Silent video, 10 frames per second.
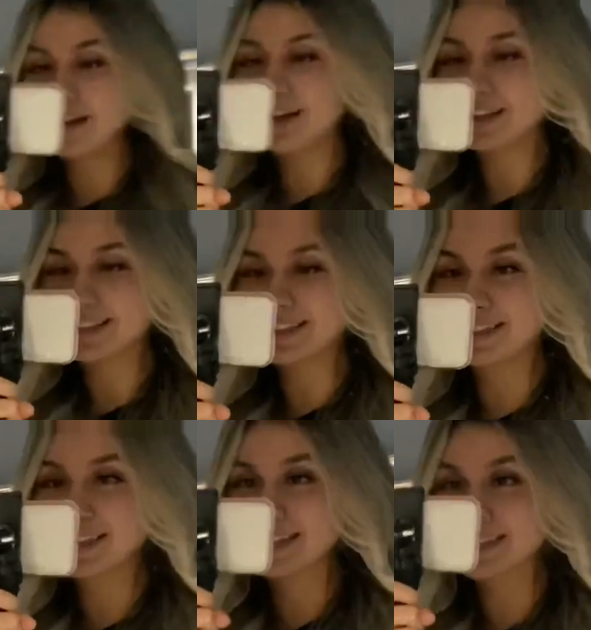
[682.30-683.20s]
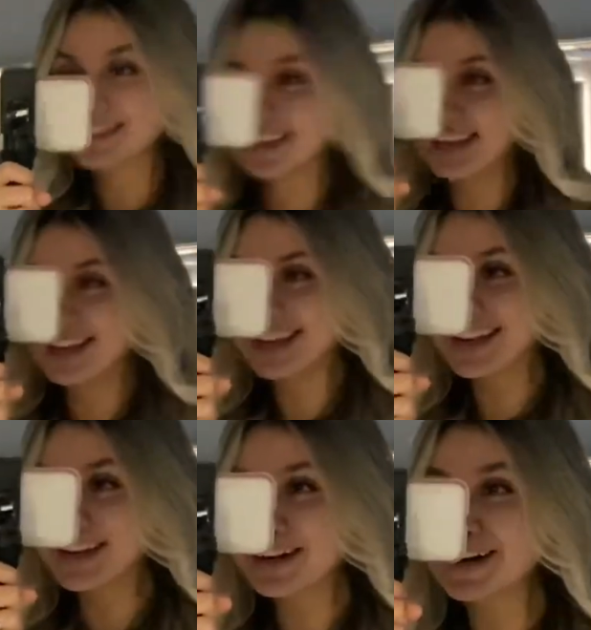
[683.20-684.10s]
This is the
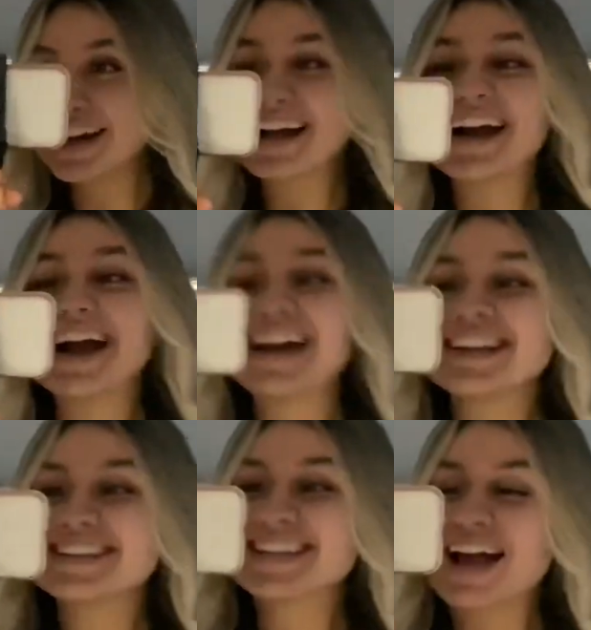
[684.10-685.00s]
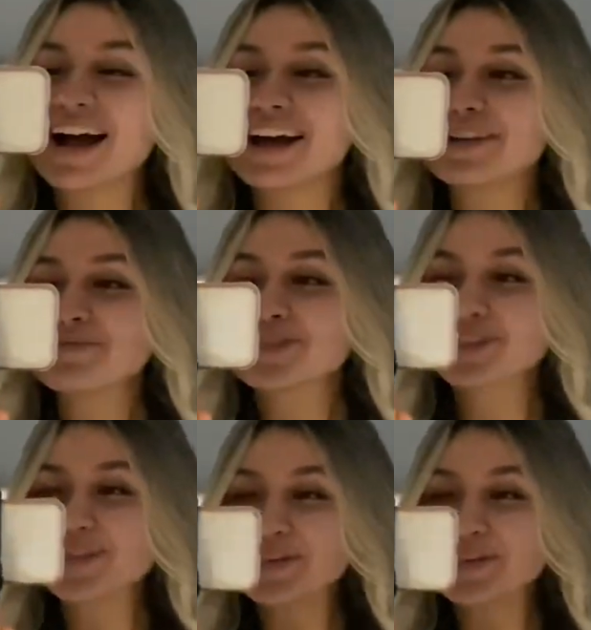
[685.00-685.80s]
hair, guys. I am so